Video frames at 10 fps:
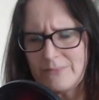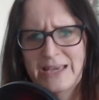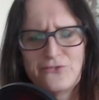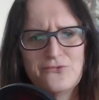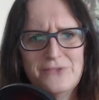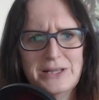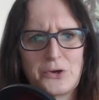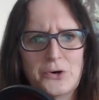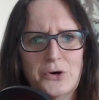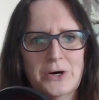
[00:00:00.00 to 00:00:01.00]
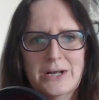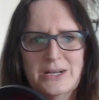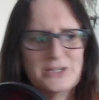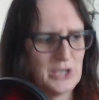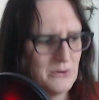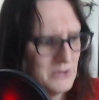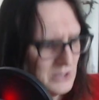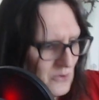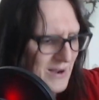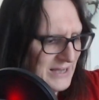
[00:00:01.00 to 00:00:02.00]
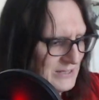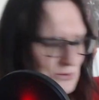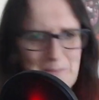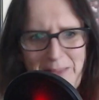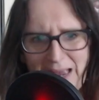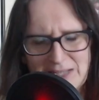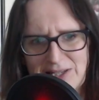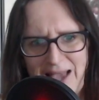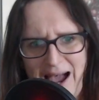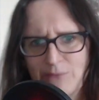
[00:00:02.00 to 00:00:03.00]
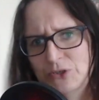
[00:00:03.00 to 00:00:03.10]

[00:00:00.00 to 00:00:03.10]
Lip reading: It's really cool. So you might do a big scan,